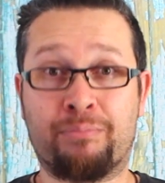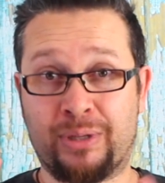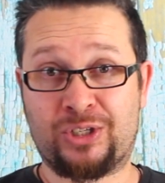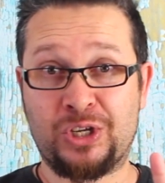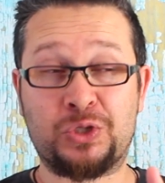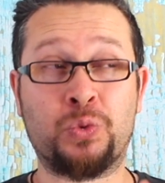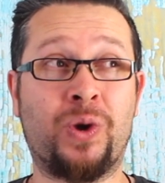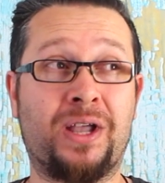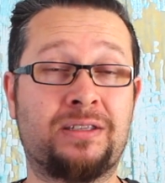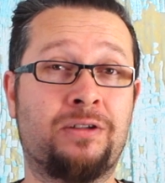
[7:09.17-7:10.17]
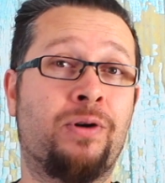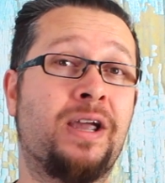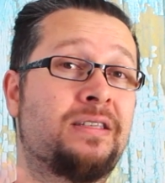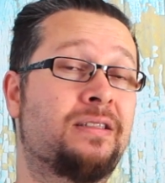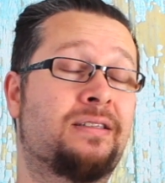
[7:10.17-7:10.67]
But just once. The
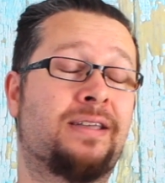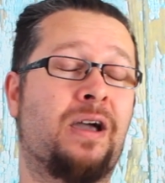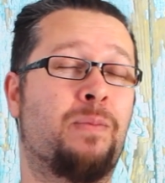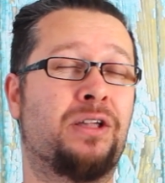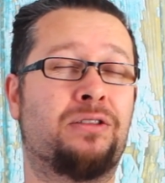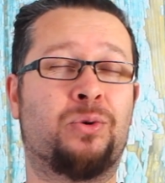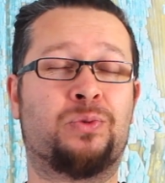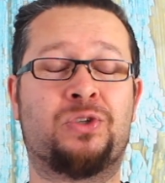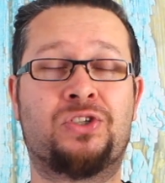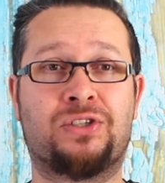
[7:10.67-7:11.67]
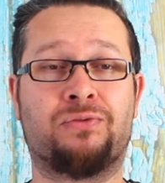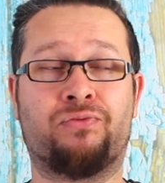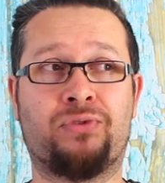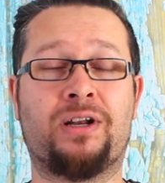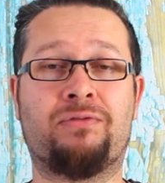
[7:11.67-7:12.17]
rest of the time I thought it was just
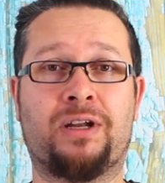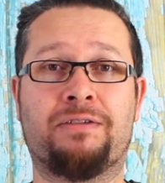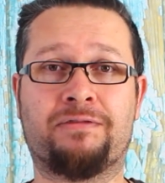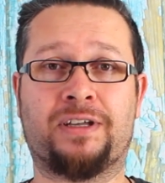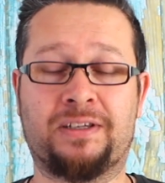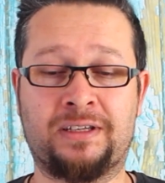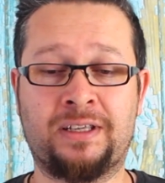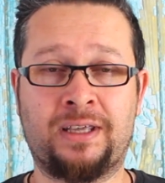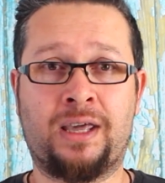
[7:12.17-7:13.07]
really, really fun.